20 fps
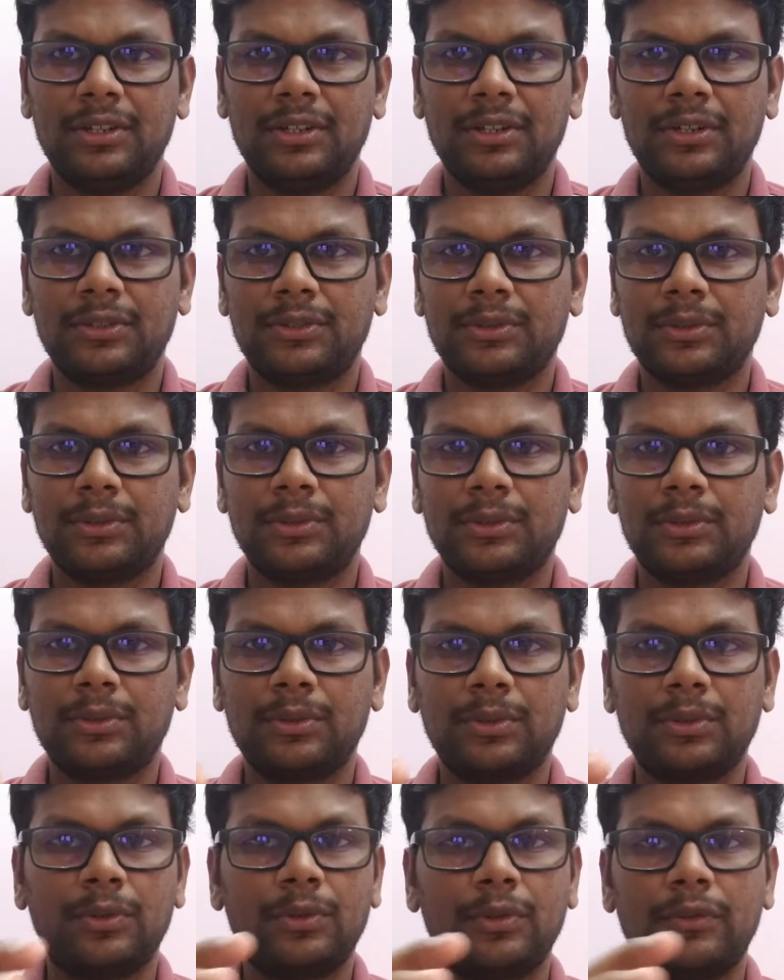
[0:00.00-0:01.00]
So
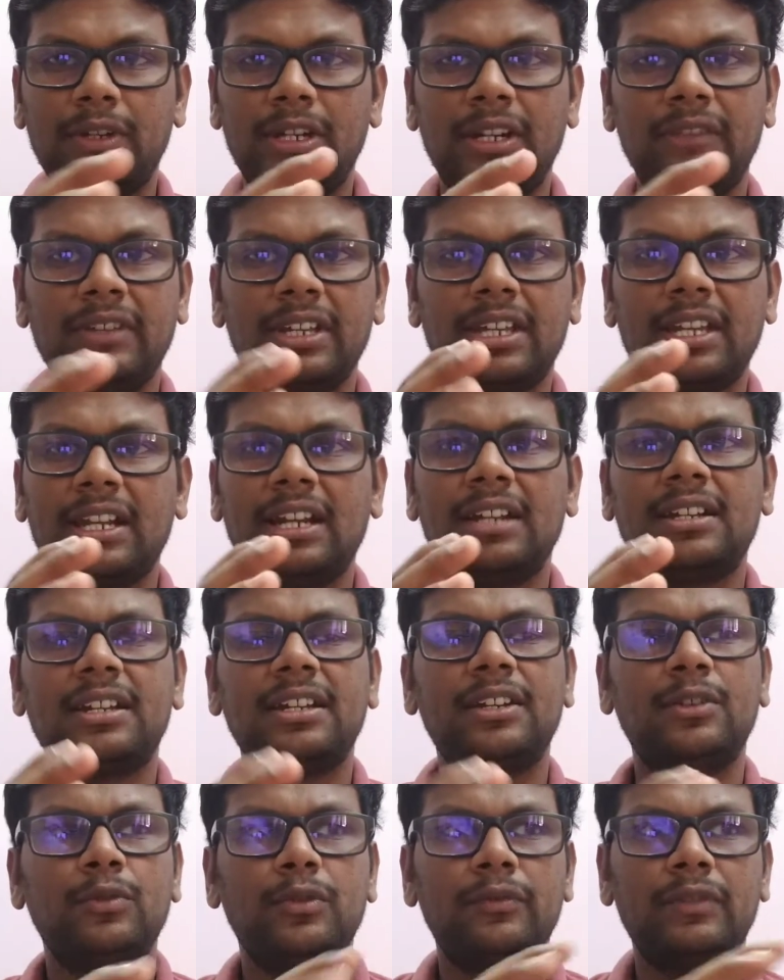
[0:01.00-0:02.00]
goodwill, we cannot treat
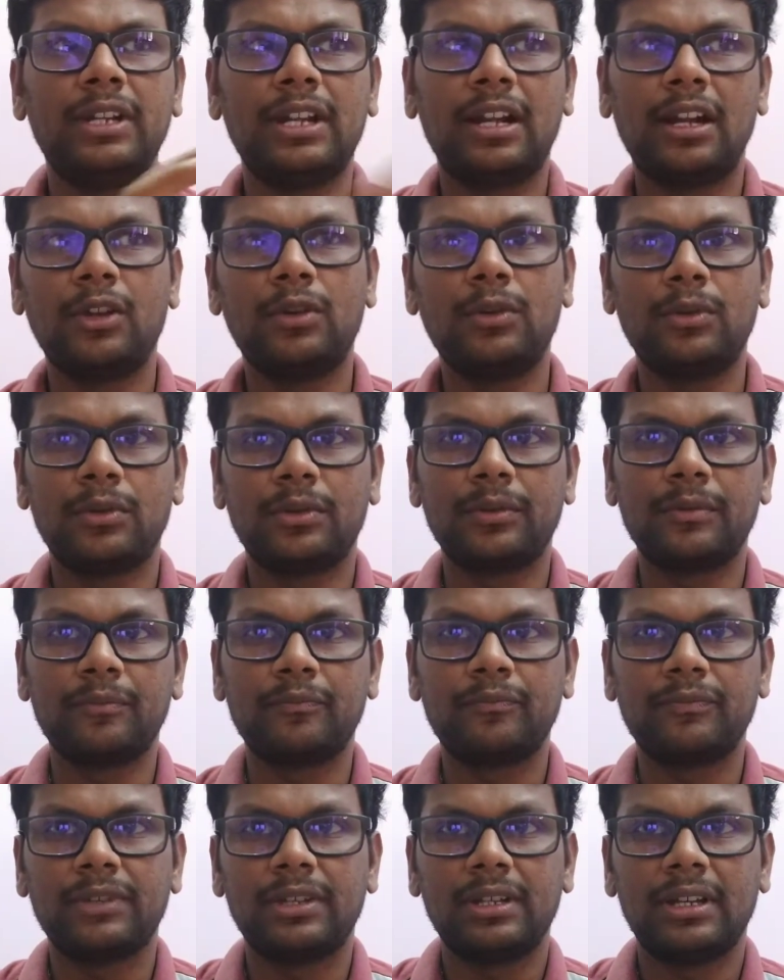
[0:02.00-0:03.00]
goodwill alone,
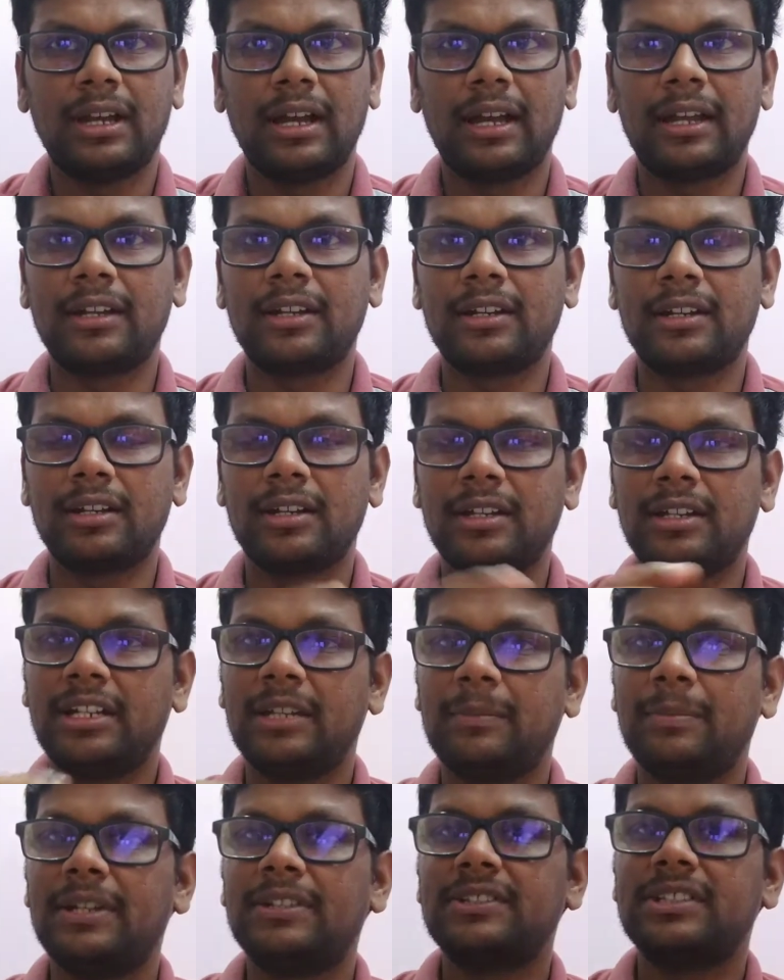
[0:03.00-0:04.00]
and it
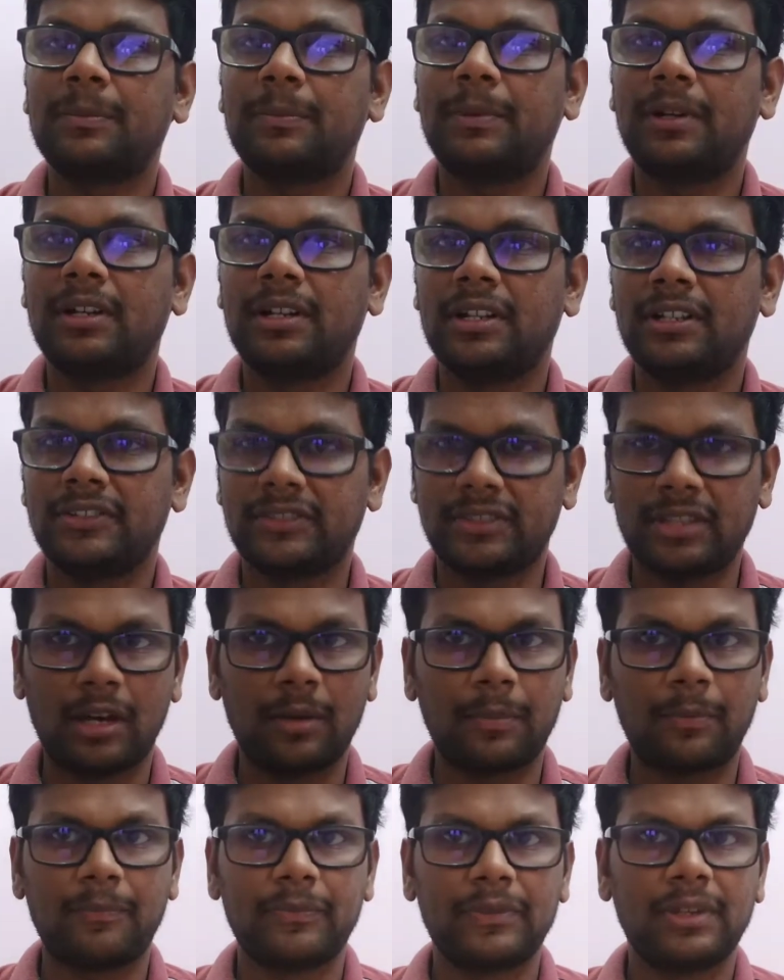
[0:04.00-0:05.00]
depends upon a
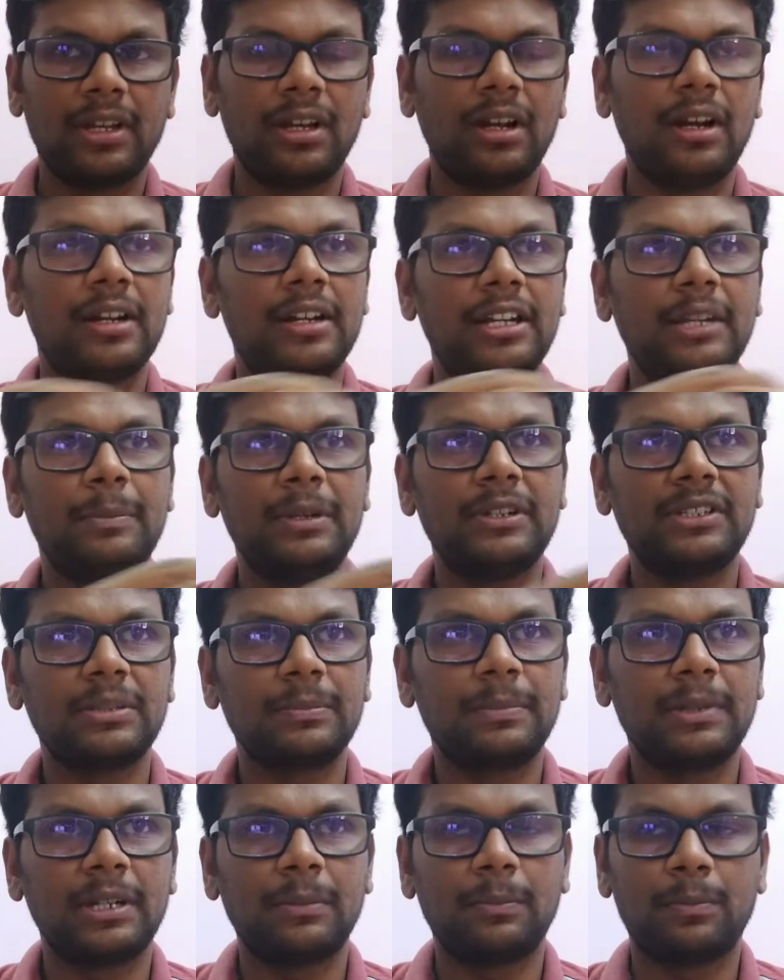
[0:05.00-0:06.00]
shop, or depends
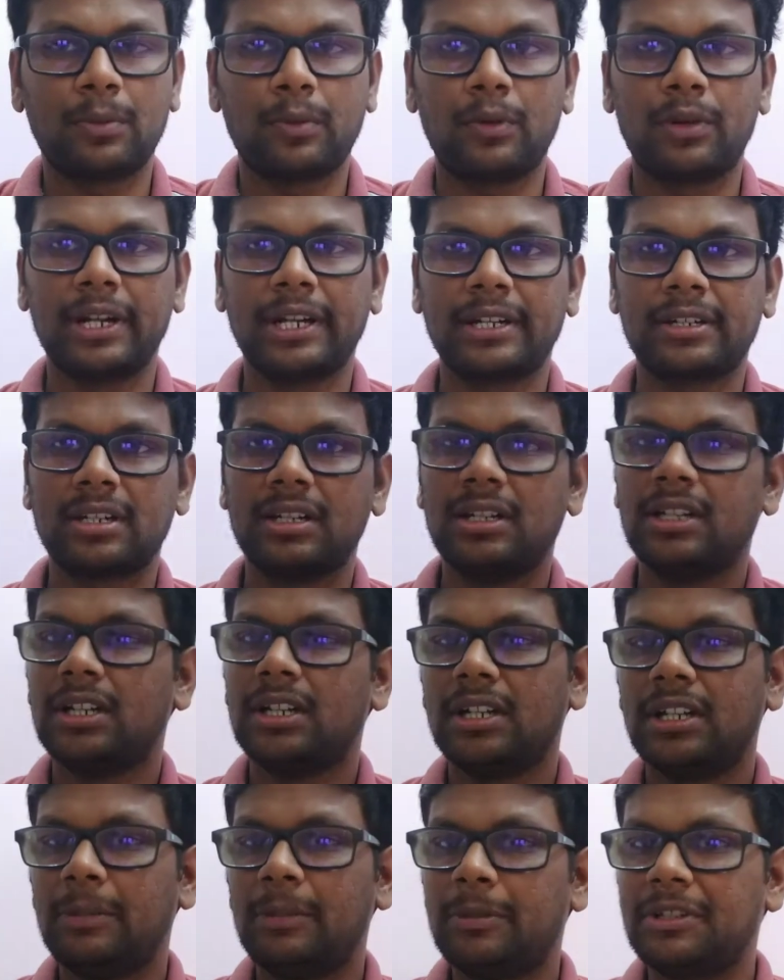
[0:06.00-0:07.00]
upon a product,
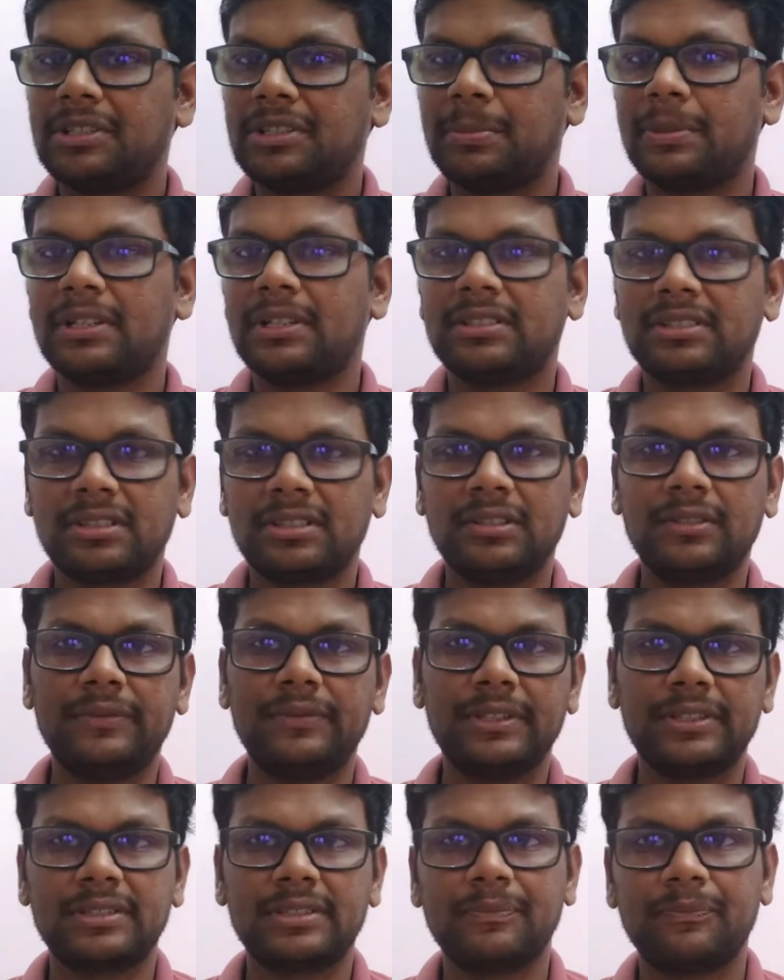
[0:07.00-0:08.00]
depends upon a
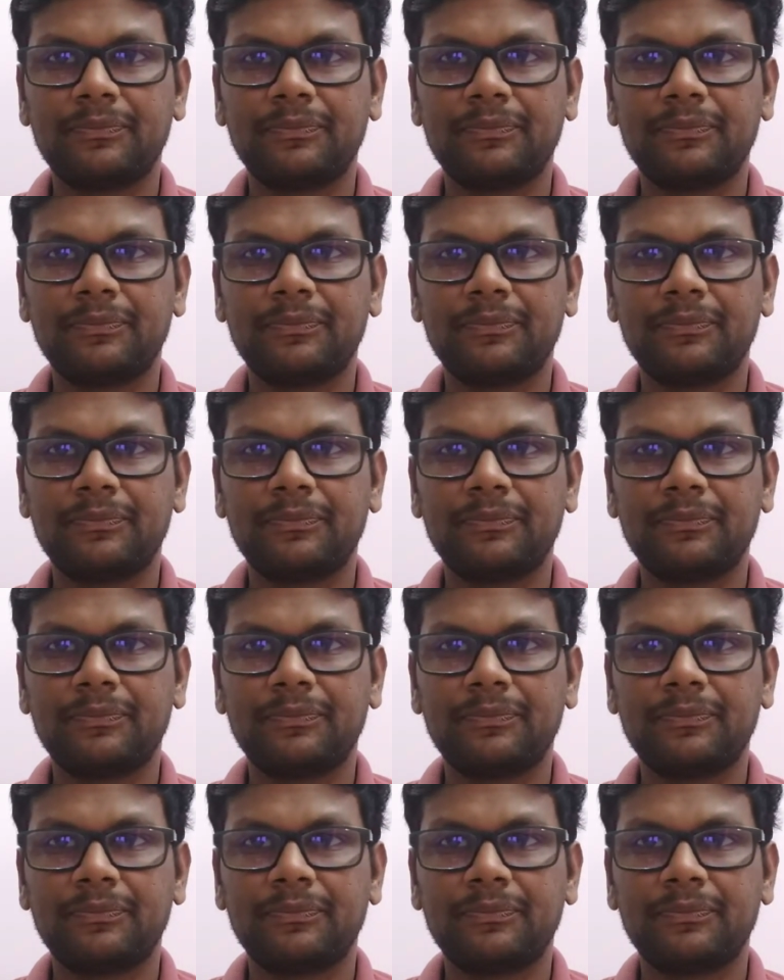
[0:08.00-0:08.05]
service.